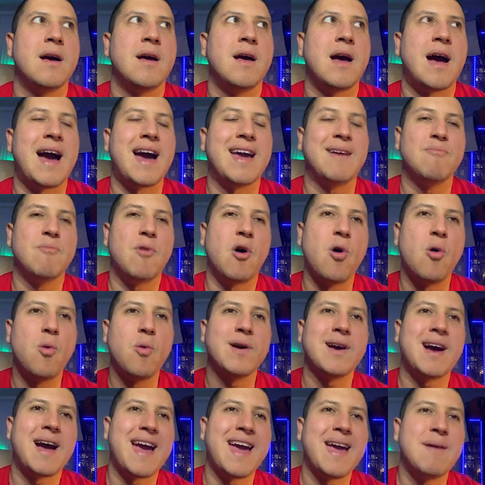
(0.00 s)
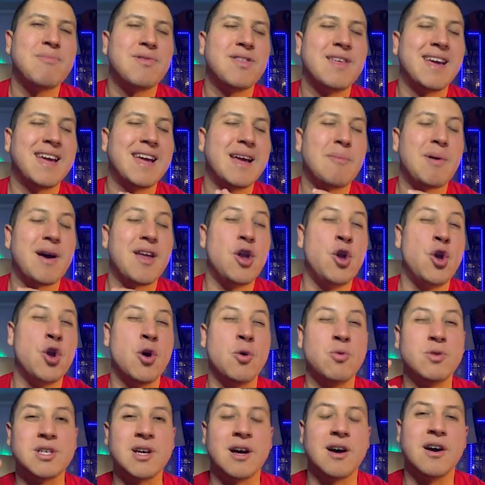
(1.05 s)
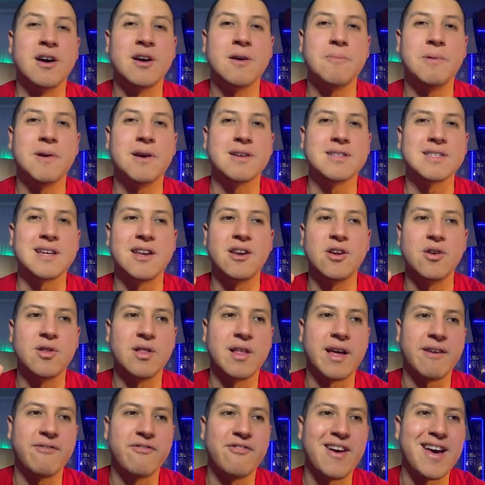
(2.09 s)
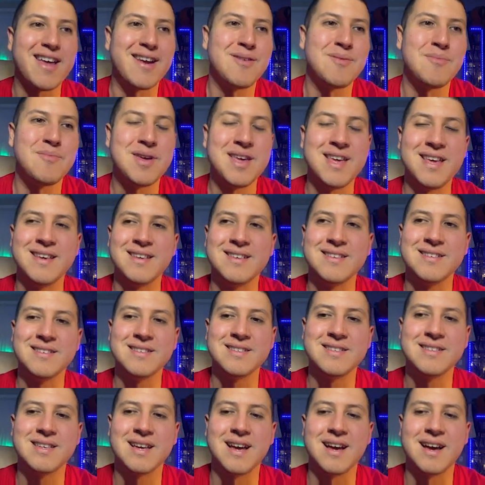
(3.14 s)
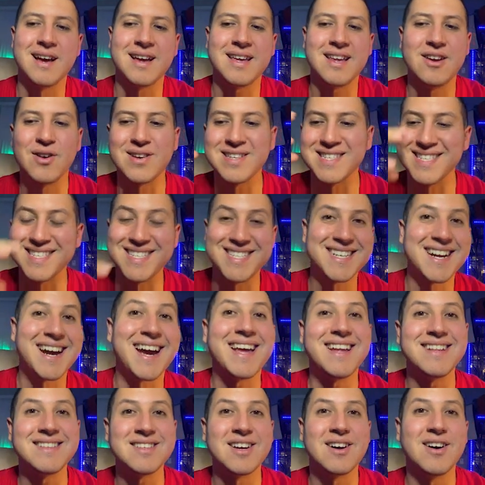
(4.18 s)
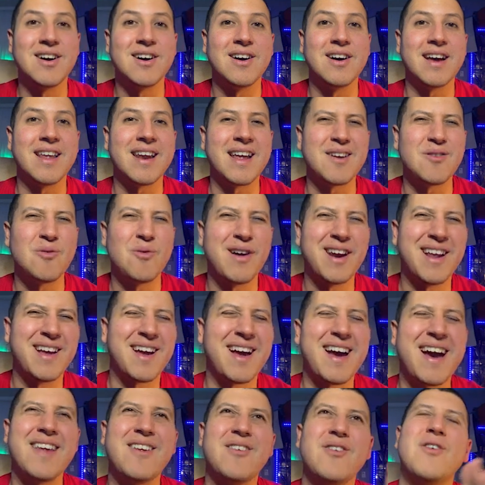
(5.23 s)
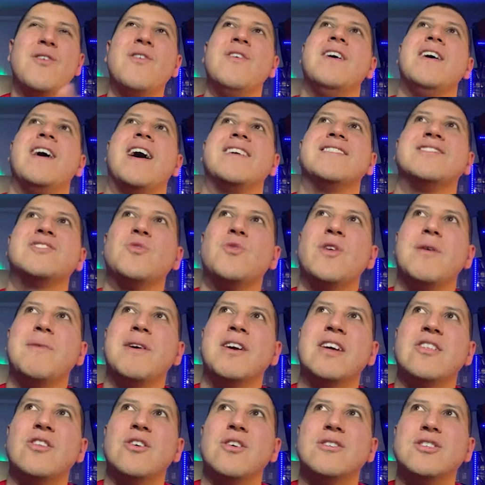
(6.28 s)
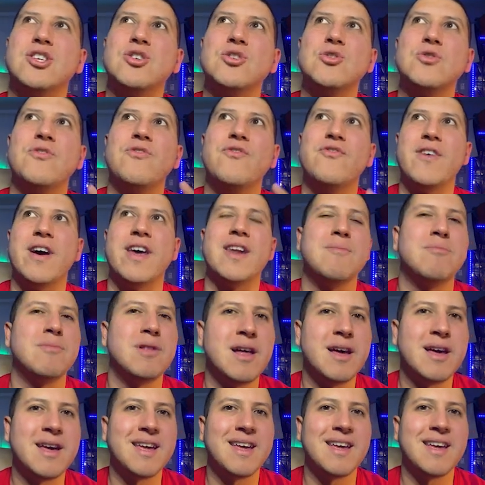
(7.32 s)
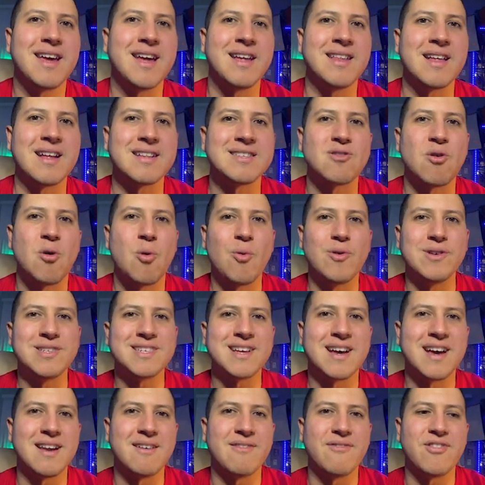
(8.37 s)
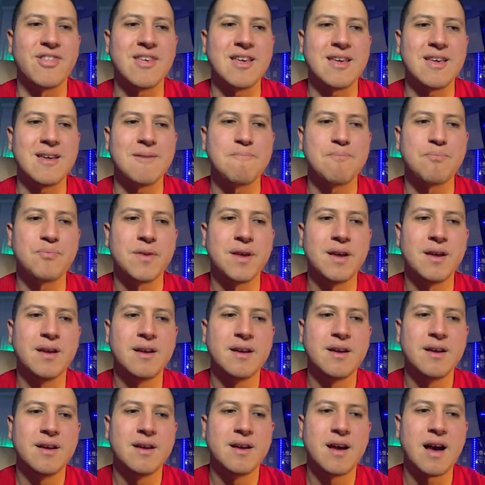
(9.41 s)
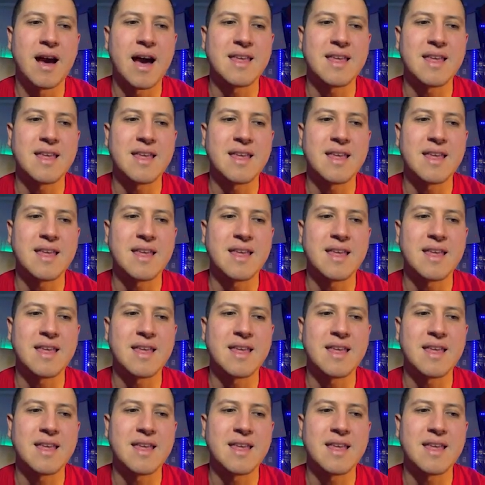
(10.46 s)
I am thinking about no tongue, because I know like Venom is you know, has this giant tongue, and I don't know, I just don't want to make it look too Venom-like, and that's always kind of the, I